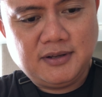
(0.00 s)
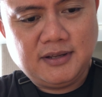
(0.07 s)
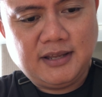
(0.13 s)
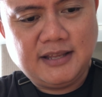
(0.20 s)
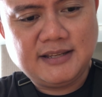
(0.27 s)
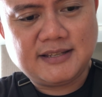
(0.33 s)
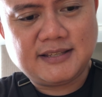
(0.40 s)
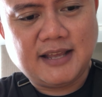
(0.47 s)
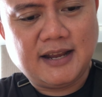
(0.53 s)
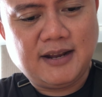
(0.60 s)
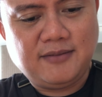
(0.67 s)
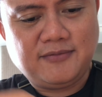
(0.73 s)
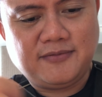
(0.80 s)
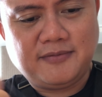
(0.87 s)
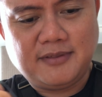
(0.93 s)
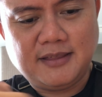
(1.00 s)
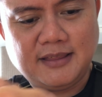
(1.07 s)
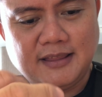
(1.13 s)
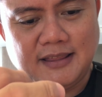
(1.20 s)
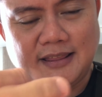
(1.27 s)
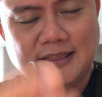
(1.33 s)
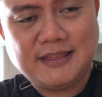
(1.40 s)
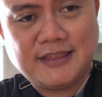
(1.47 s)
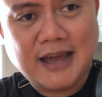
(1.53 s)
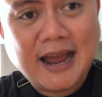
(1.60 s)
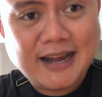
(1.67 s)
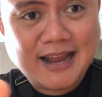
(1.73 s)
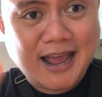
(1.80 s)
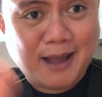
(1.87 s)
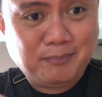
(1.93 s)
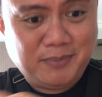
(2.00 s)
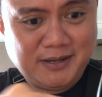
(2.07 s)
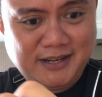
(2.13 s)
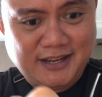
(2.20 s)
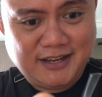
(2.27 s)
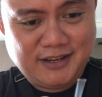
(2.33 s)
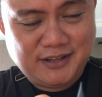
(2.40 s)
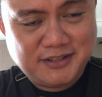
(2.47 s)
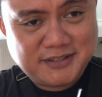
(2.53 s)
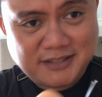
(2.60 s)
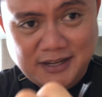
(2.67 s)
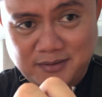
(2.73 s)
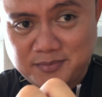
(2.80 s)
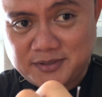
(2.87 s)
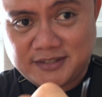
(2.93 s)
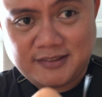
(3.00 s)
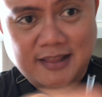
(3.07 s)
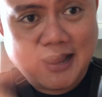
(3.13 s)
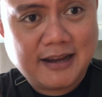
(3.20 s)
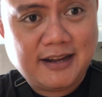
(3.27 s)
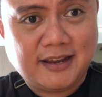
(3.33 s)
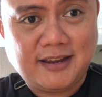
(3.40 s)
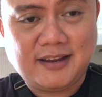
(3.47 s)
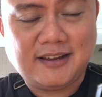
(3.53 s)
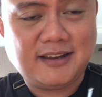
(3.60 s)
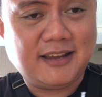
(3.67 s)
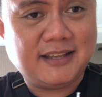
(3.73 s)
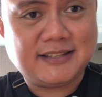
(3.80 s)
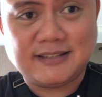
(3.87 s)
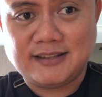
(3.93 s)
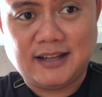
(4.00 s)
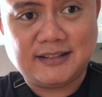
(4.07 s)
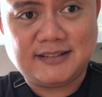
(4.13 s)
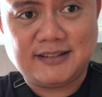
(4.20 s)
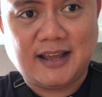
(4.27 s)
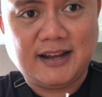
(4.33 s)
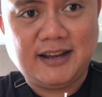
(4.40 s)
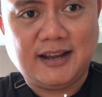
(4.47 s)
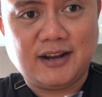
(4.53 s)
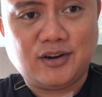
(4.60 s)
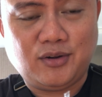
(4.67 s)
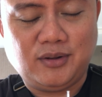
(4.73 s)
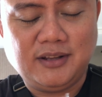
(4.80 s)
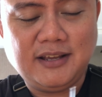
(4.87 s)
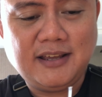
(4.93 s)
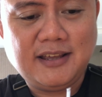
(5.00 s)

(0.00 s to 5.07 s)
instead of that happening, instead of sliding, it's not sliding at all.